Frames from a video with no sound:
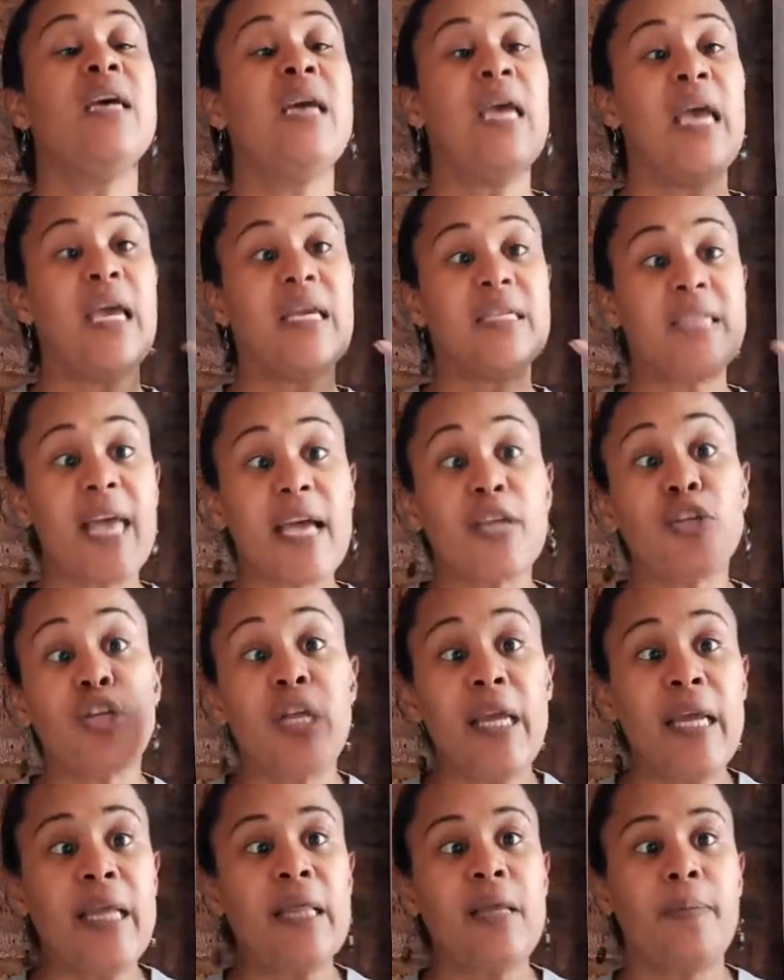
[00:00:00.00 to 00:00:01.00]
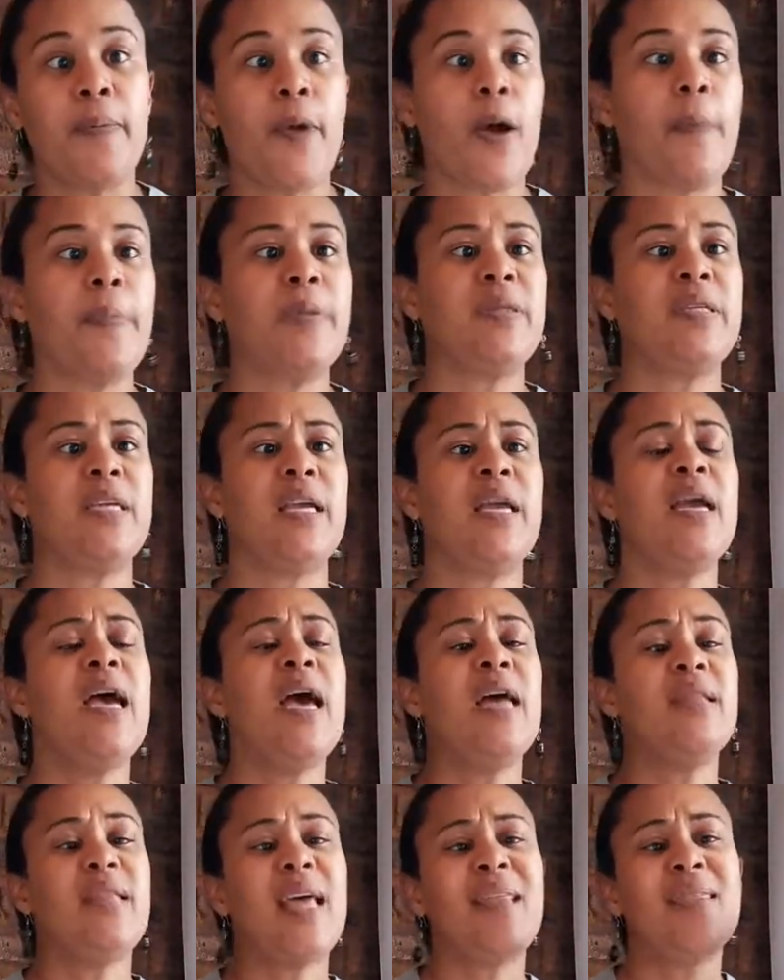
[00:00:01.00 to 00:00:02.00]
is actually in the property,
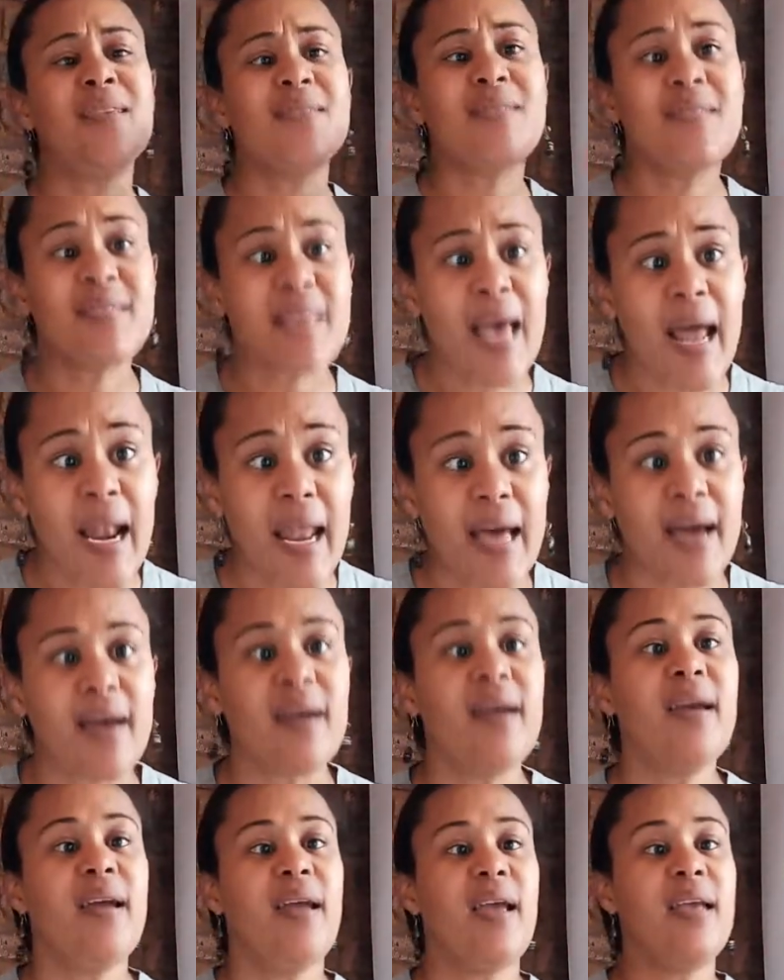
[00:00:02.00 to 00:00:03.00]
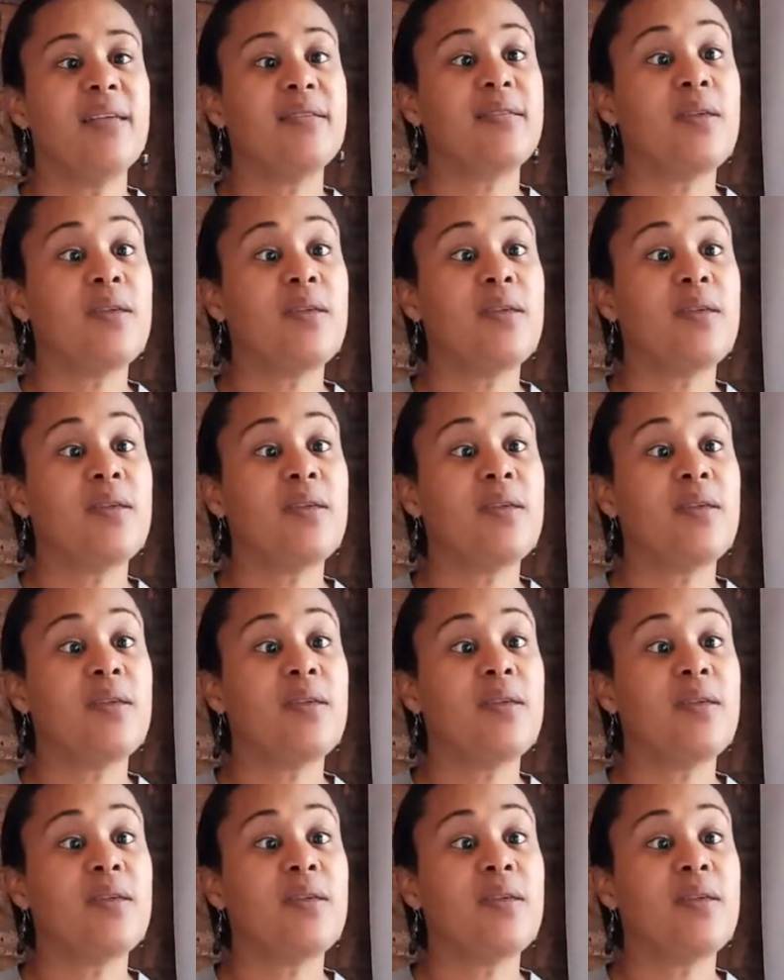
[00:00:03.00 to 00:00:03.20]
that the seller is the